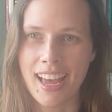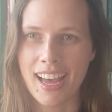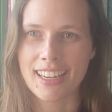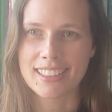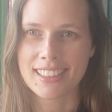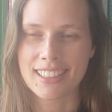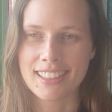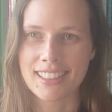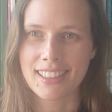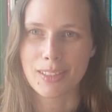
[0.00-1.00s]
add
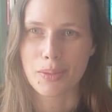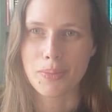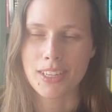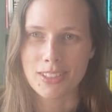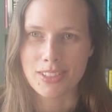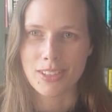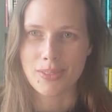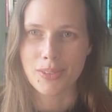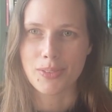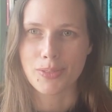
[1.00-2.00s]
in a little bit
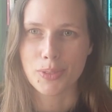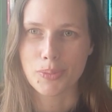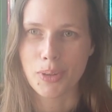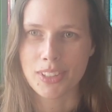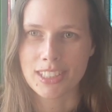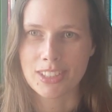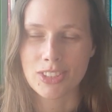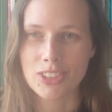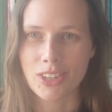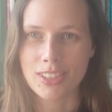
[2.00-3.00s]
of a full body
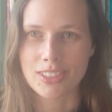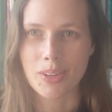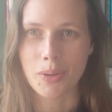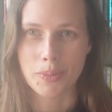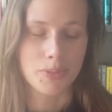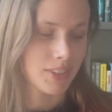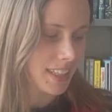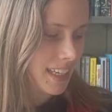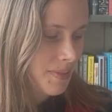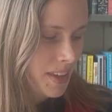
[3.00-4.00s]
shot,
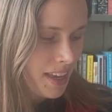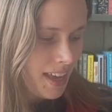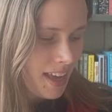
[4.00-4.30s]
hopefully.